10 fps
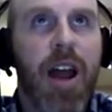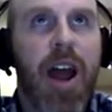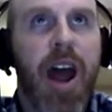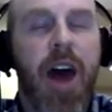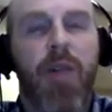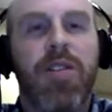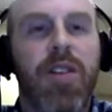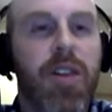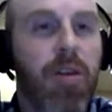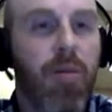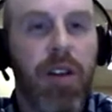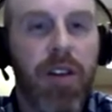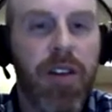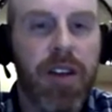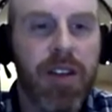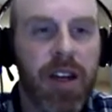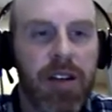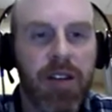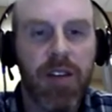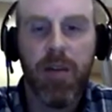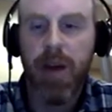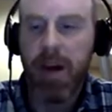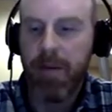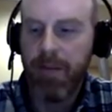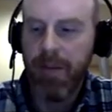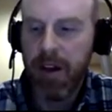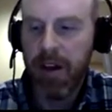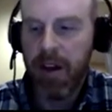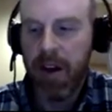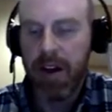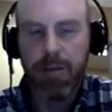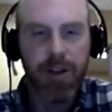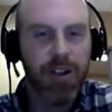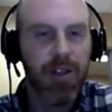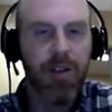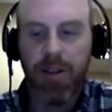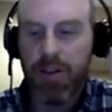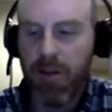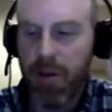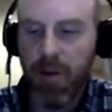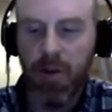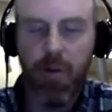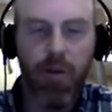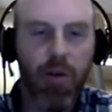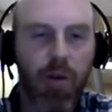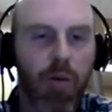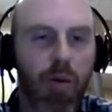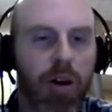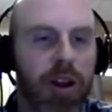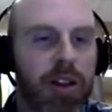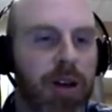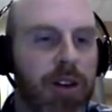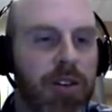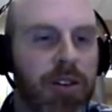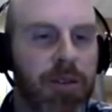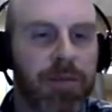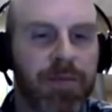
how it's done and what are the things I need to think about, especially for those of you who work at the bench.